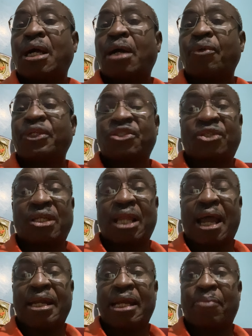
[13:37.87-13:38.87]
we still
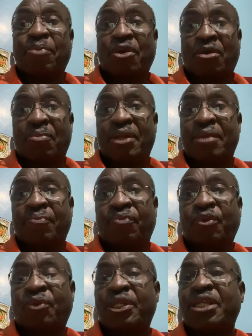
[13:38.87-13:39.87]
had a problem.
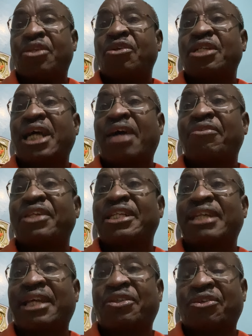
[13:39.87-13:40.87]
We did not have the
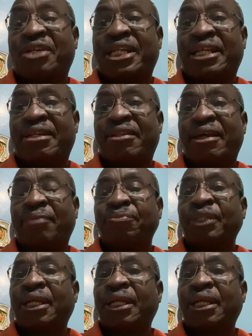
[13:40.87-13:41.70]
title deed there.